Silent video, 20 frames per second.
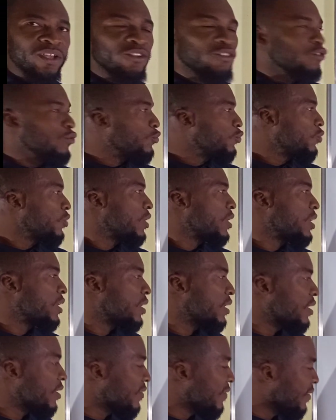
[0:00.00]
by 2
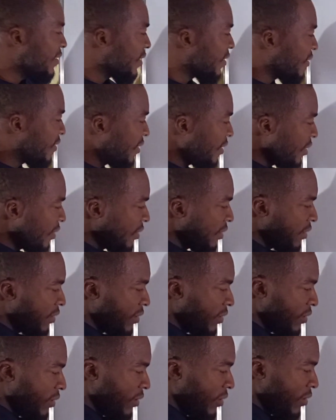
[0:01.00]
is 16.
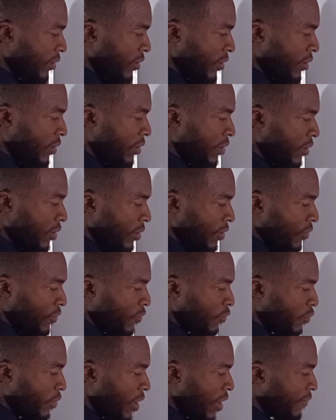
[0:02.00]

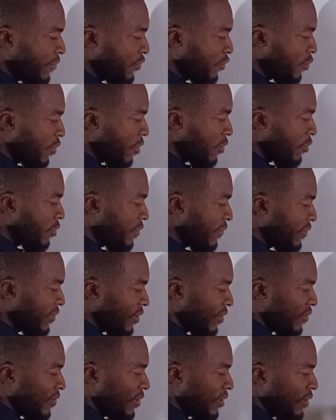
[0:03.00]
So we have square root of
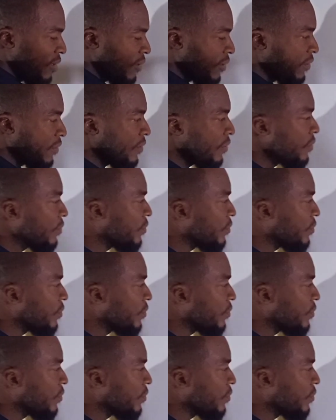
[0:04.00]
16